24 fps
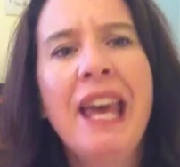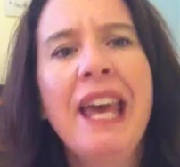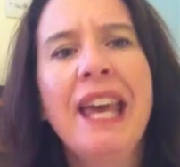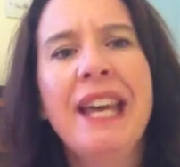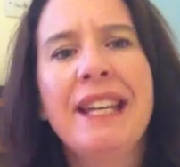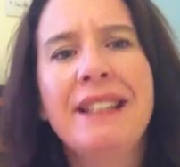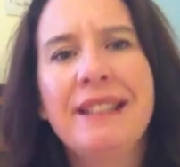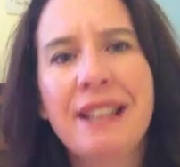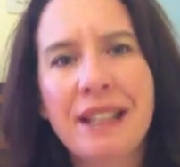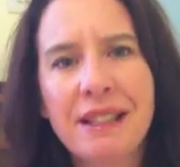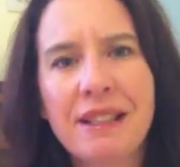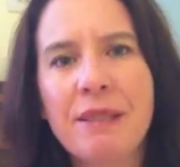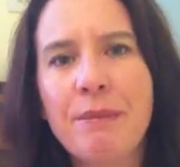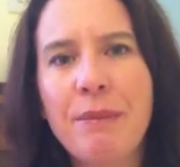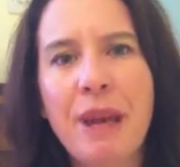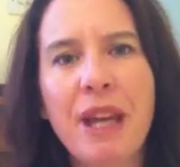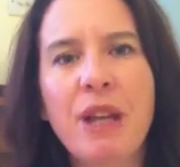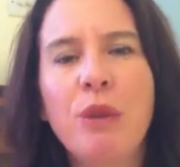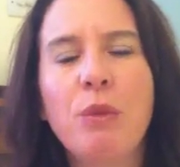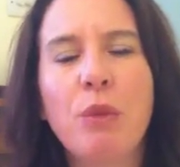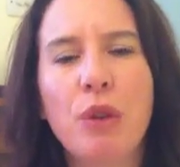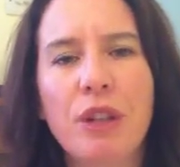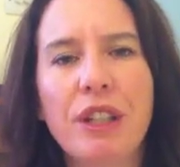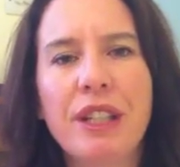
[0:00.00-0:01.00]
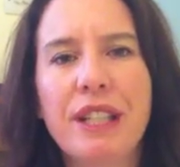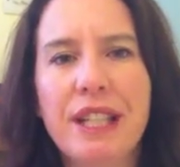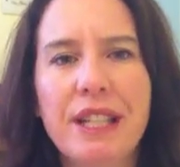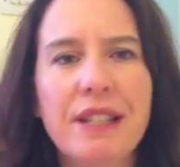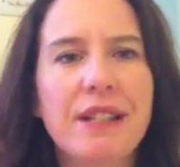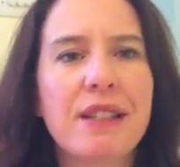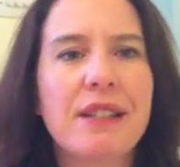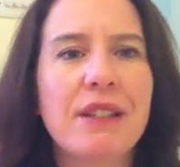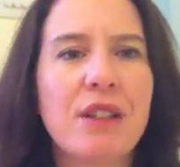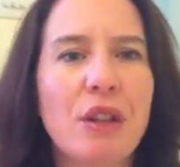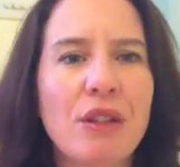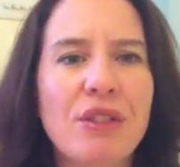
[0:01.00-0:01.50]
It doesn't matter what it is,
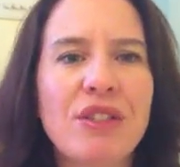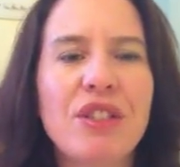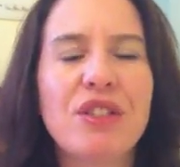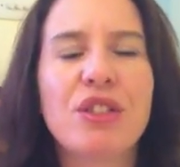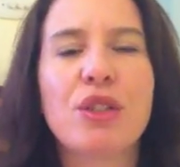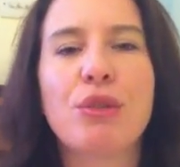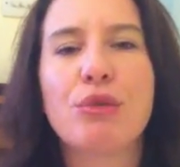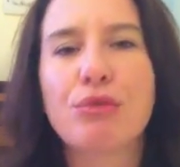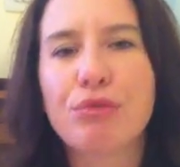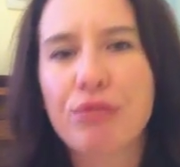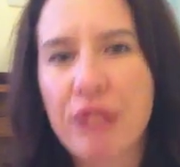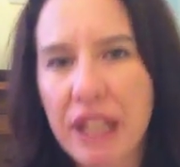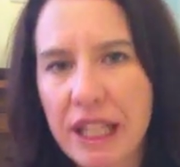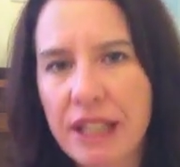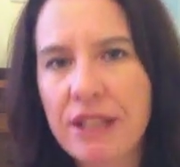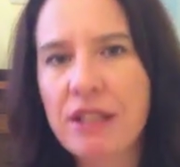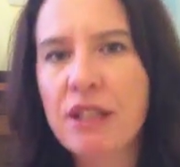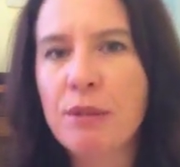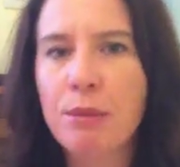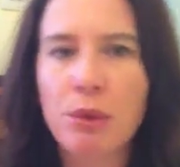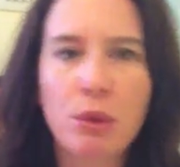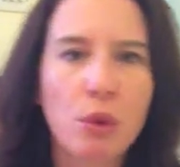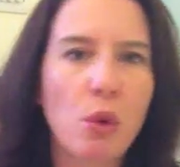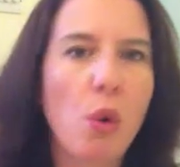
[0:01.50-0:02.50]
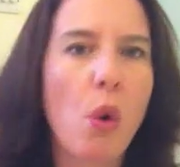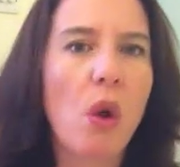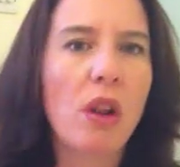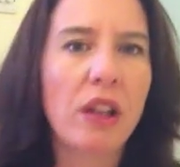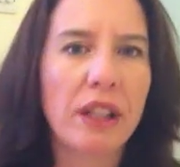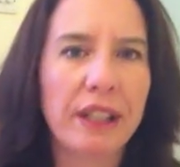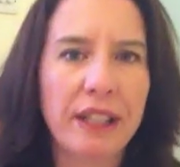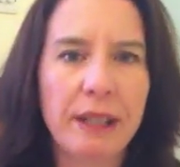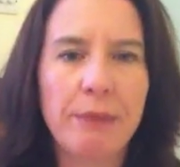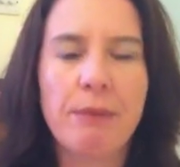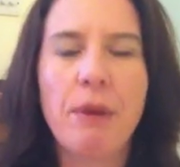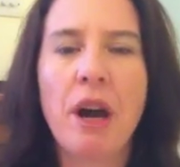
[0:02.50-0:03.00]
as long as it's a reasonable
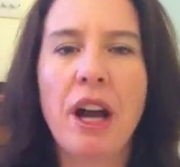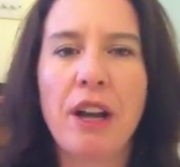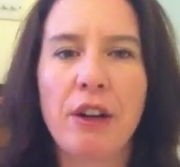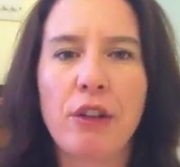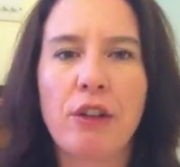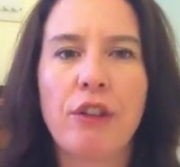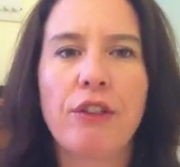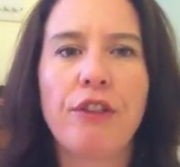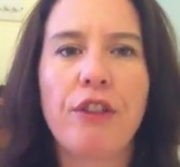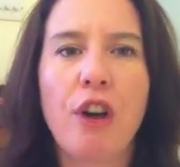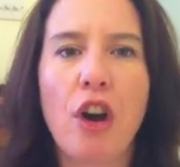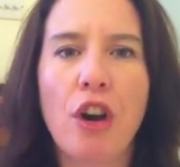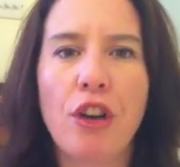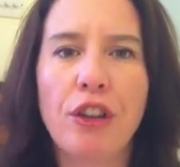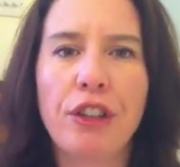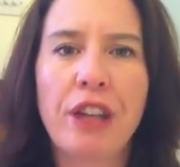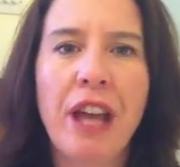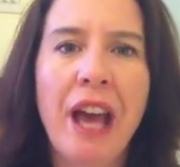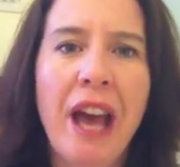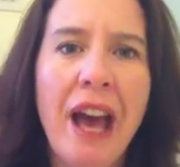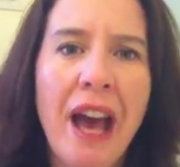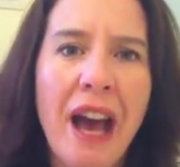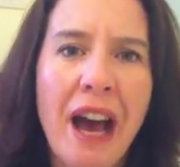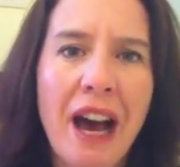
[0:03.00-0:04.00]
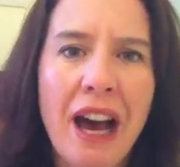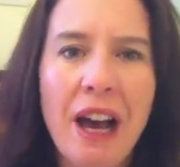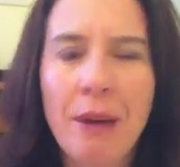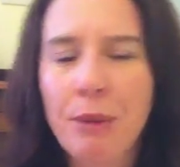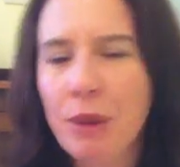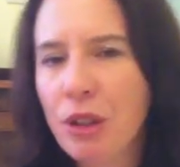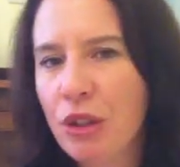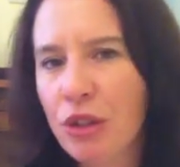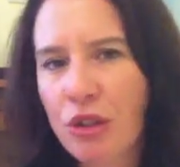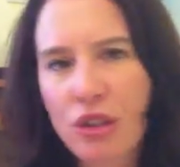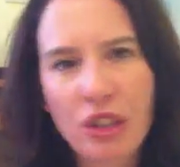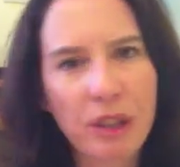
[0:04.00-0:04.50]
quality microphone, um,
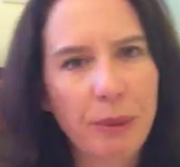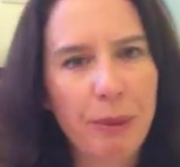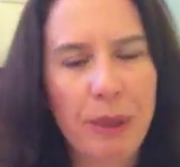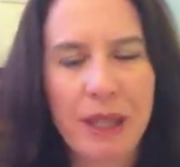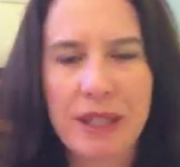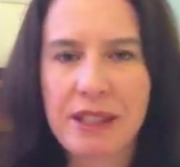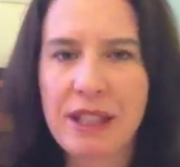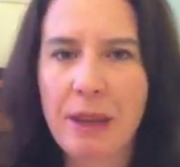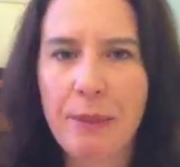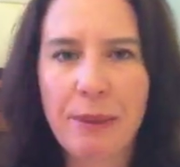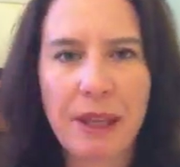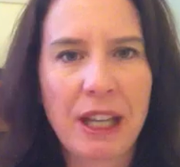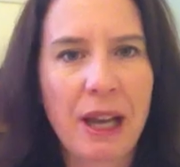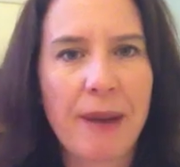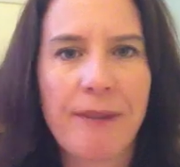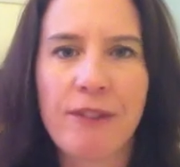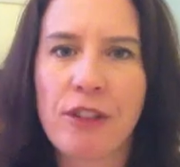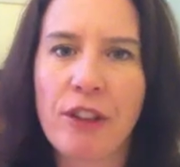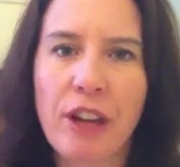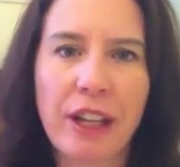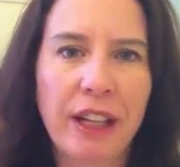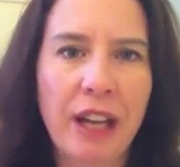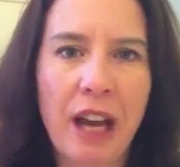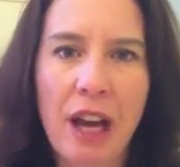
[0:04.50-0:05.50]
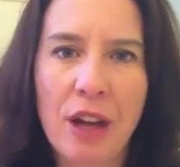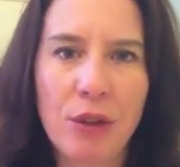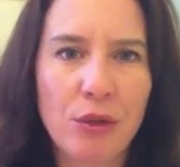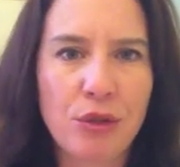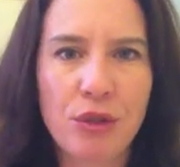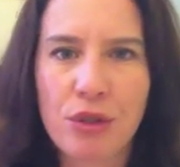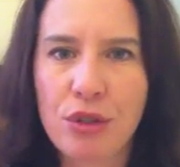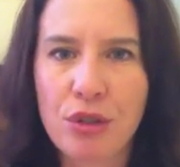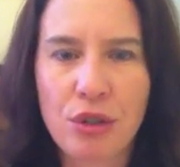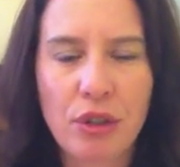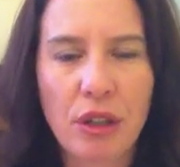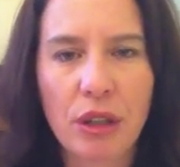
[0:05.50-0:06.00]
you can usually pick something up for around
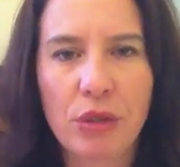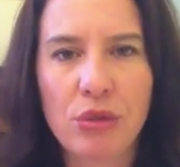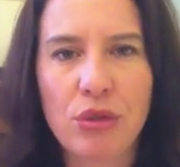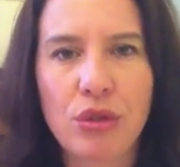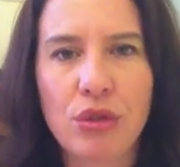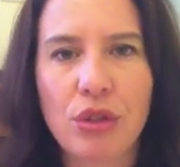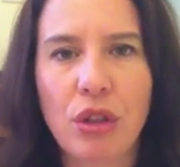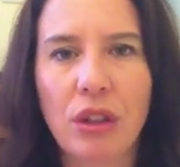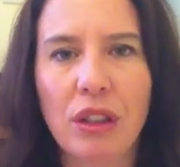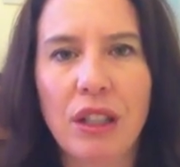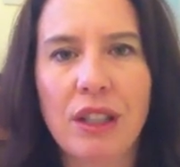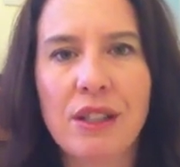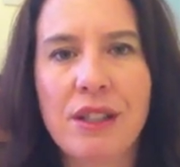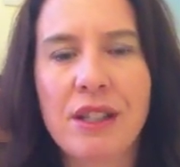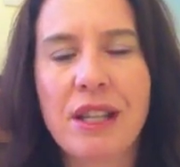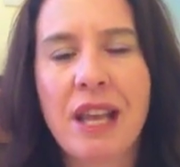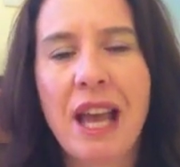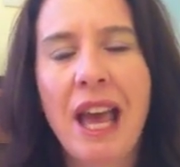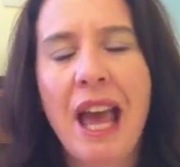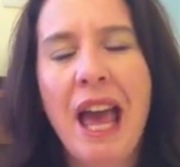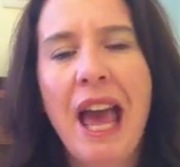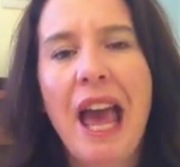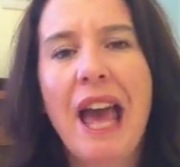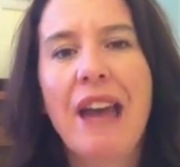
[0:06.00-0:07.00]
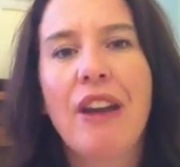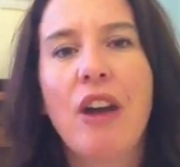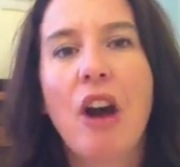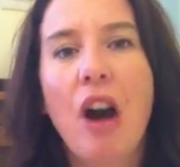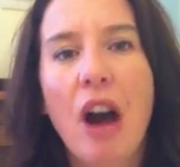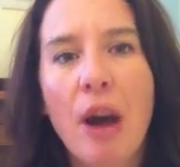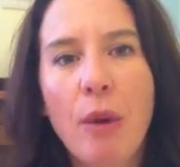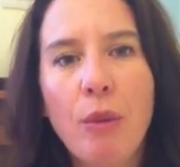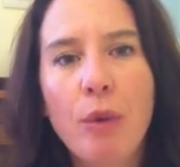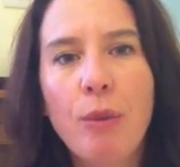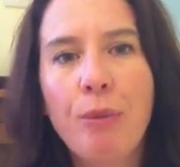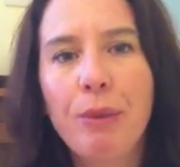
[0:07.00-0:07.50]
$100, $200 and
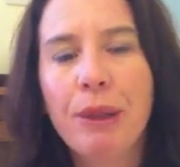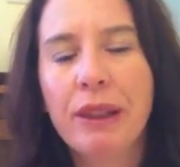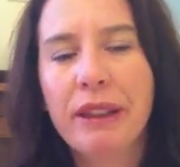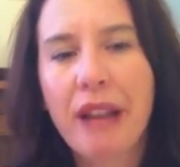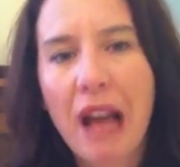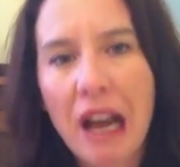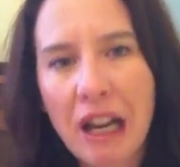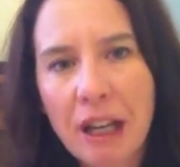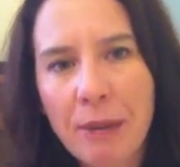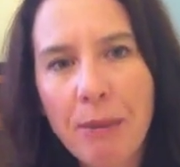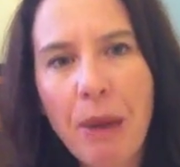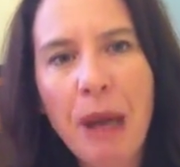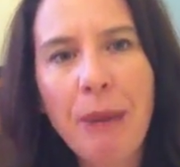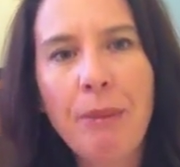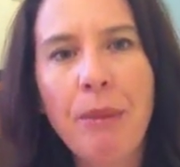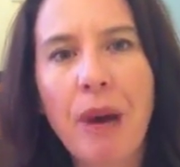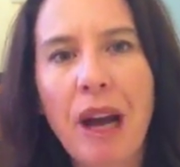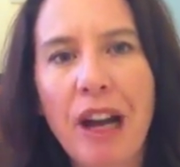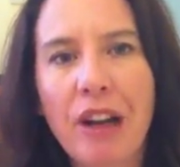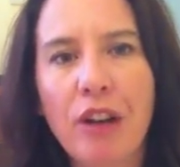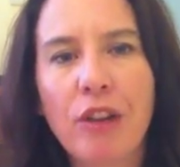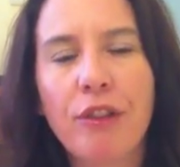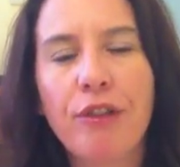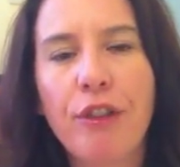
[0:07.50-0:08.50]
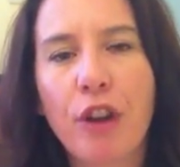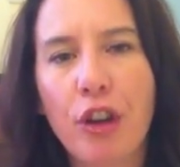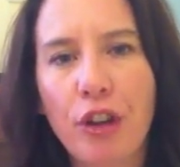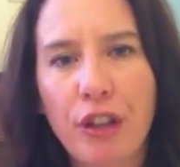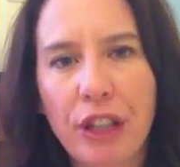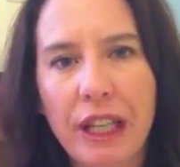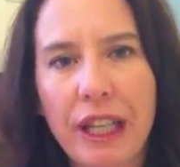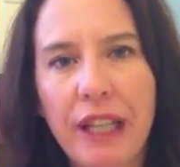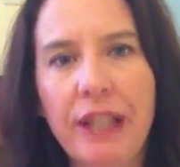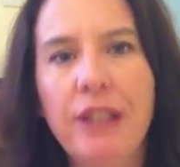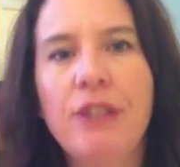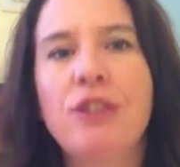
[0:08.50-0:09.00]
I will plug my
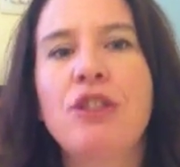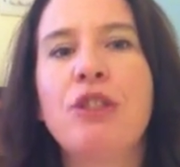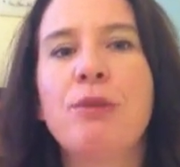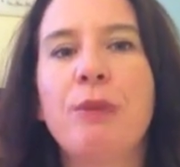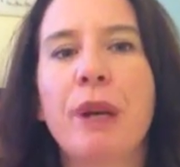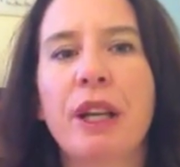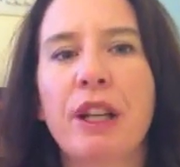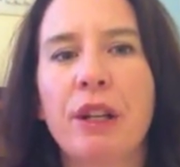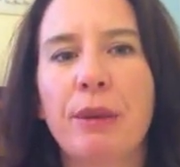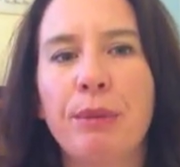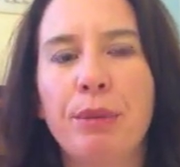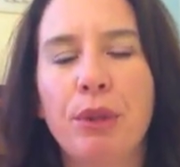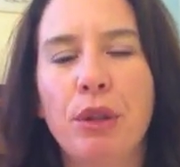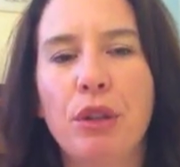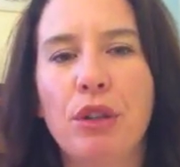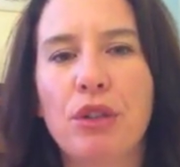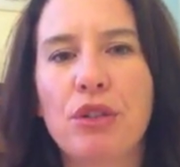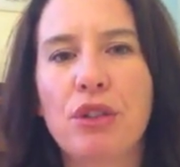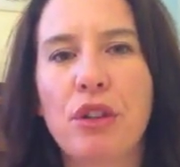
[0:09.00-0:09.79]
microphone into my computer.